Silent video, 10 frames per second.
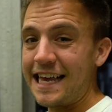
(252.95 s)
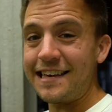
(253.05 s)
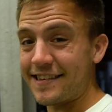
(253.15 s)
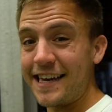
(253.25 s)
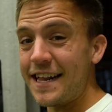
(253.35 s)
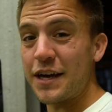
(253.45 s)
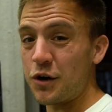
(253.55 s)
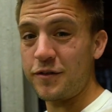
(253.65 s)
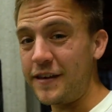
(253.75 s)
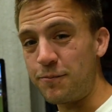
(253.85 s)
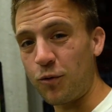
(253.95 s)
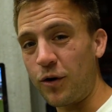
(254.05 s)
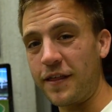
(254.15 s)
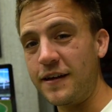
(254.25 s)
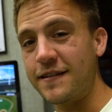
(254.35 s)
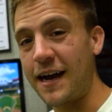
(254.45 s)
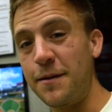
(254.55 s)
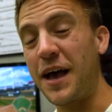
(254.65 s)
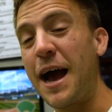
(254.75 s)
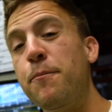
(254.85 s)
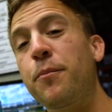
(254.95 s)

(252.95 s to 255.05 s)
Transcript: He's gonna go deep one of these times, I